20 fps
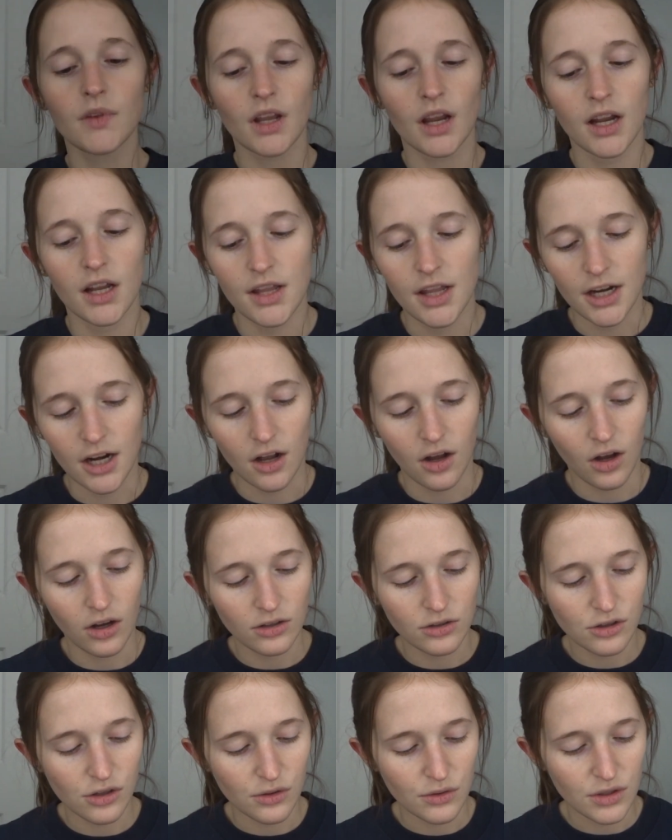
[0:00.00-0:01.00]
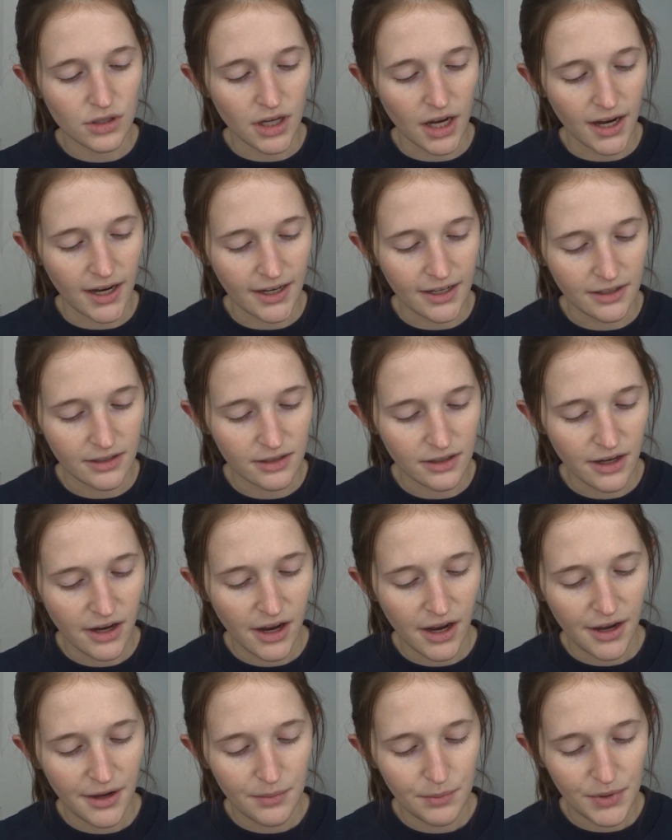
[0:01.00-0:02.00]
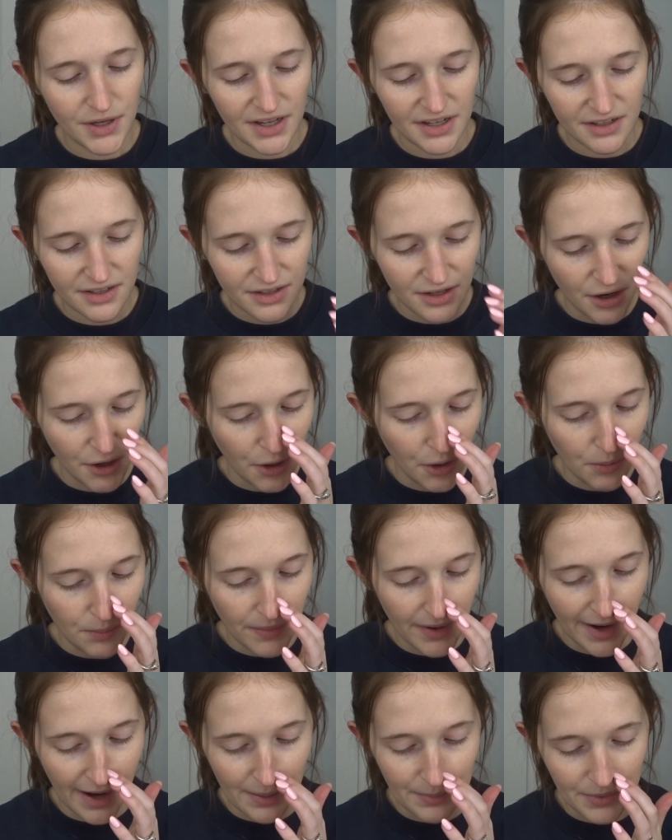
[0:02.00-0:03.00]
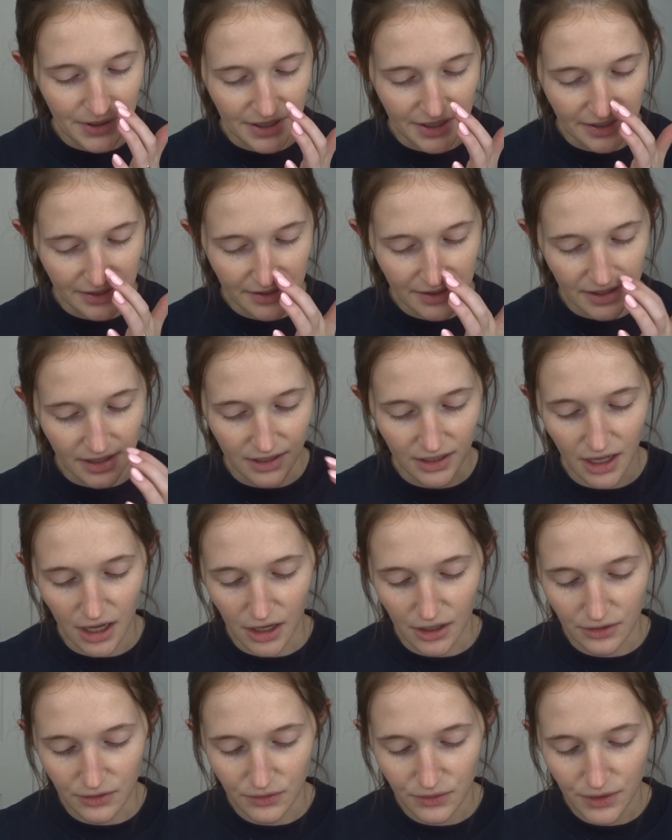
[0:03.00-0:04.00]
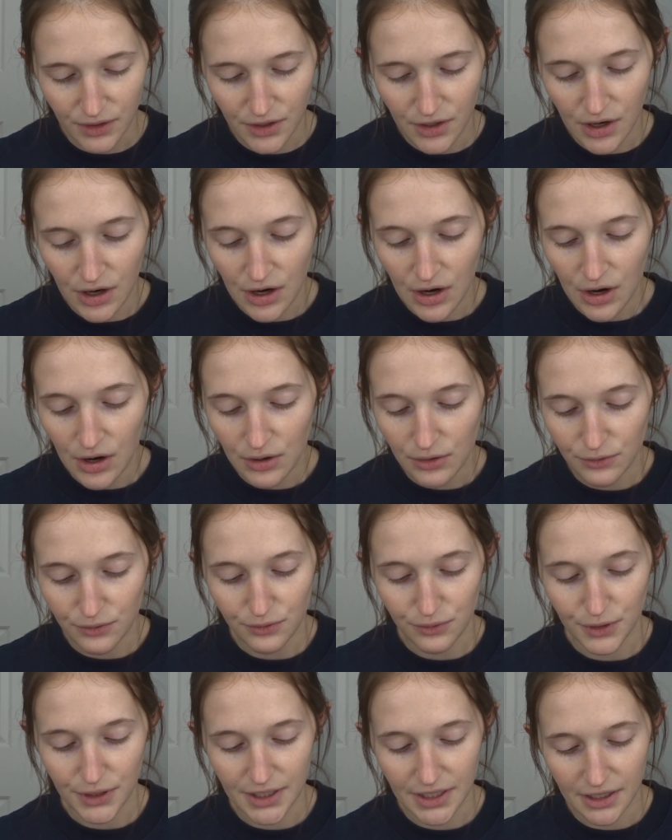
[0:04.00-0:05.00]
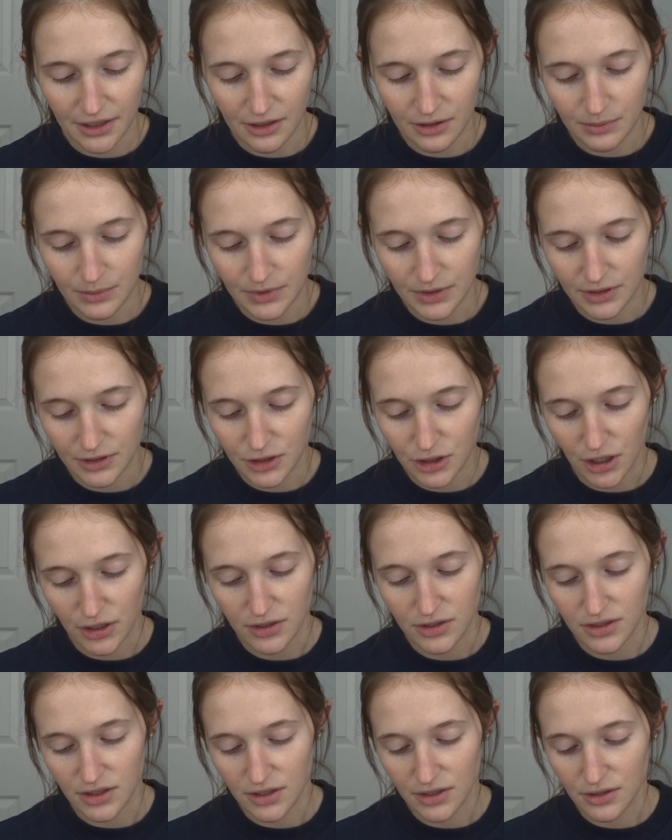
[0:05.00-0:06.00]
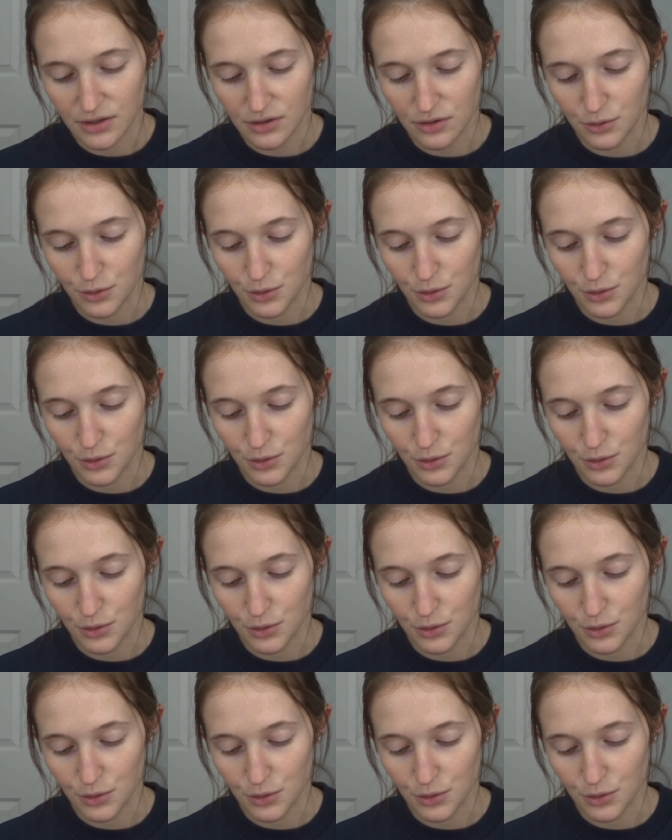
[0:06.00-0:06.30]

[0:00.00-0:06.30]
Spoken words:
And then it also says peace, hope, happiness, love, freedom, justice,